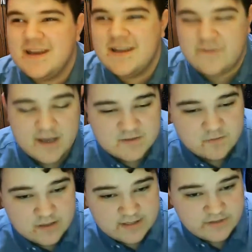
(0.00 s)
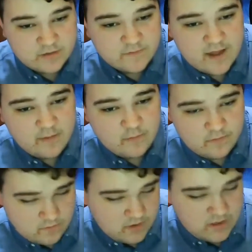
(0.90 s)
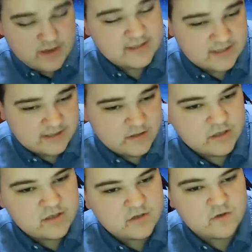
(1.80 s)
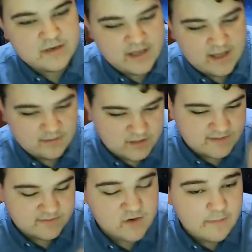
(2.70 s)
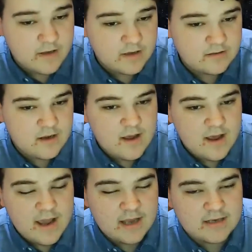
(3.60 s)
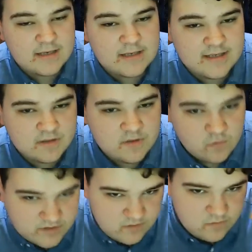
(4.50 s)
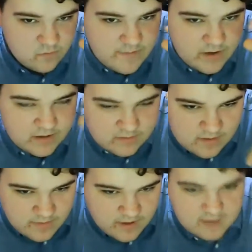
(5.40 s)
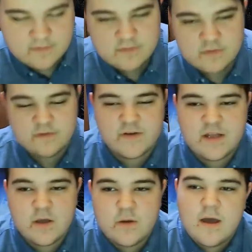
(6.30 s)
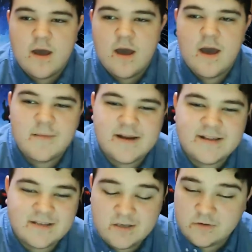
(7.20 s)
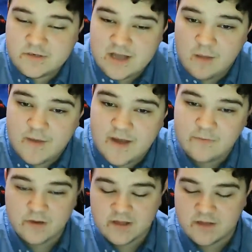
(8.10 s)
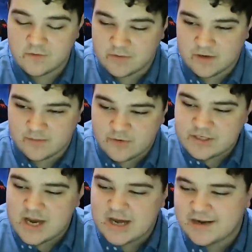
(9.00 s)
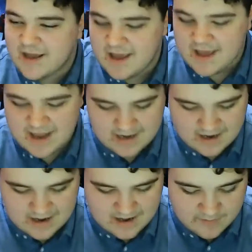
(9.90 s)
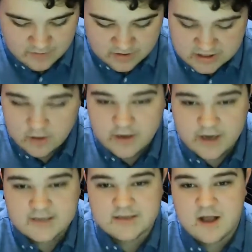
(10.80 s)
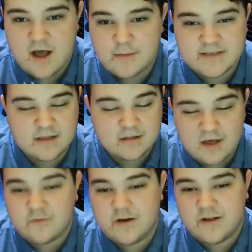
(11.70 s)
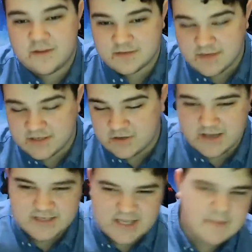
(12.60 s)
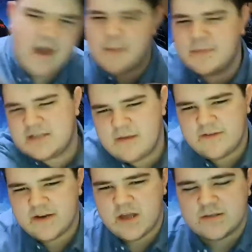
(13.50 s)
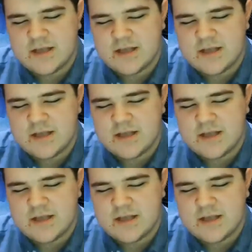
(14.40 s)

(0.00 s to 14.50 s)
if you guys want to stay tuned for that, a really nice thing that you could do would be to hit the little subscribe button. And it's a little red button on the bottom of the video. And it's a huge help. I really, really would appreciate it. And I appreciate all your guys' comments. I love reading them. So make sure you guys keep commenting on my videos.